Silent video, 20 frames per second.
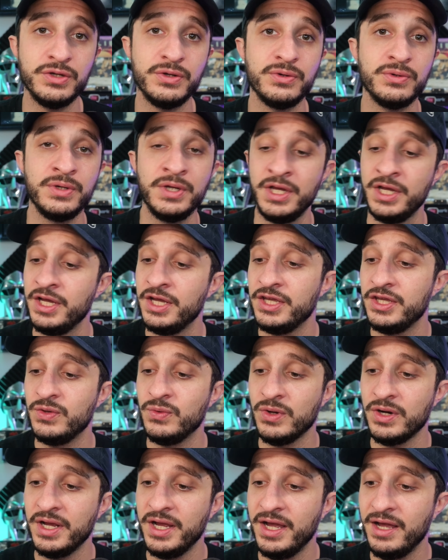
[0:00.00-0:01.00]
So
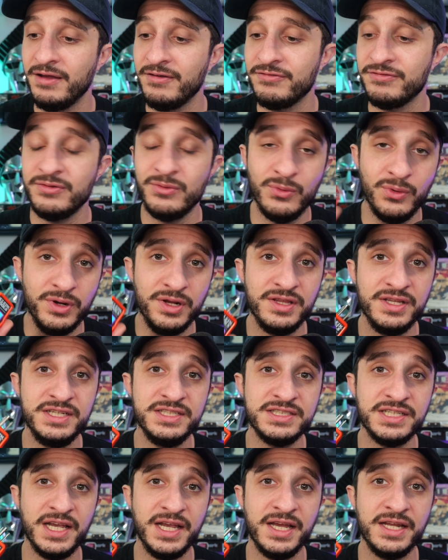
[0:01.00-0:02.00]
you want to have one of
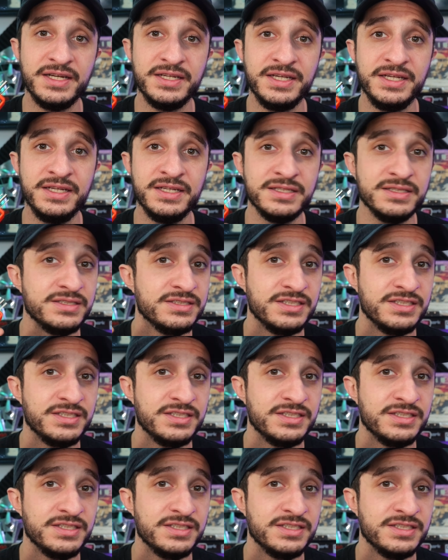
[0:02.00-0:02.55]
these handy